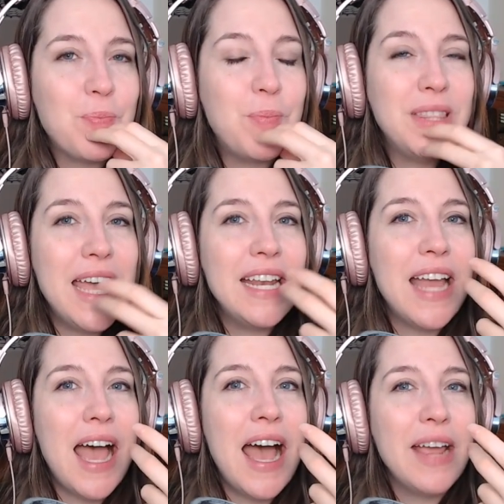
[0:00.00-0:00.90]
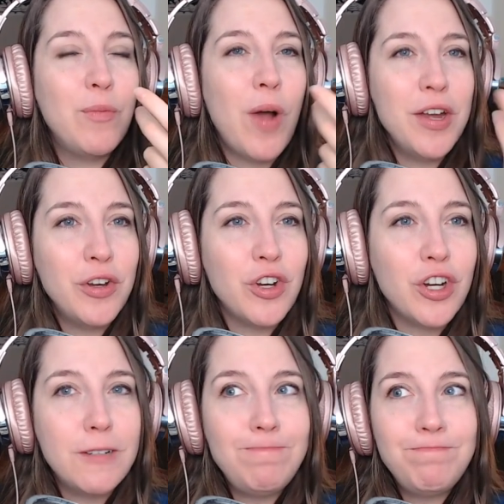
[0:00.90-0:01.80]
But then I
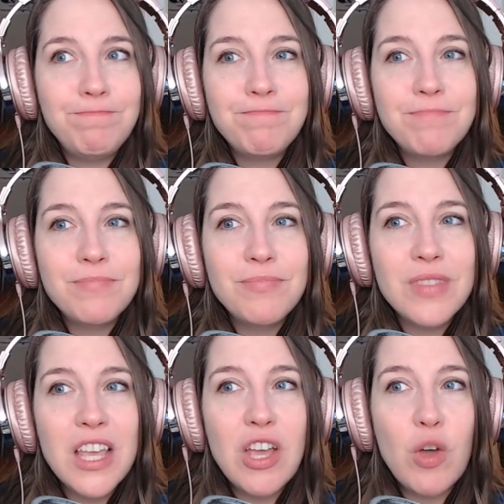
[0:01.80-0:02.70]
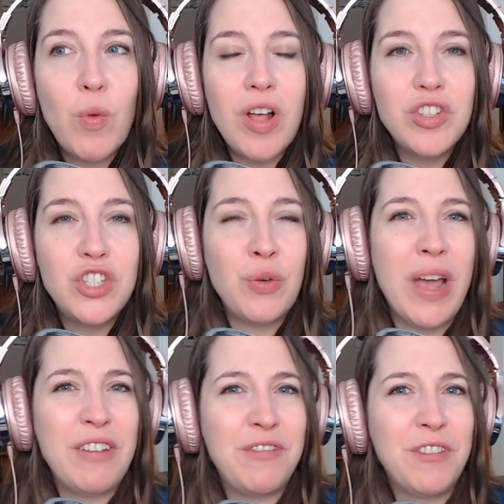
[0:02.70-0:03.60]
wonder, well, do
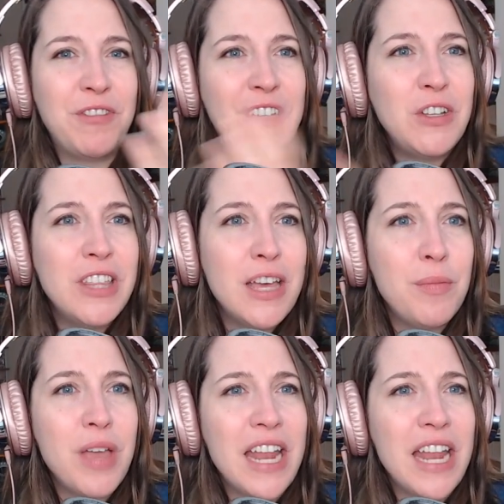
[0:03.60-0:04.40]
I fulfill them?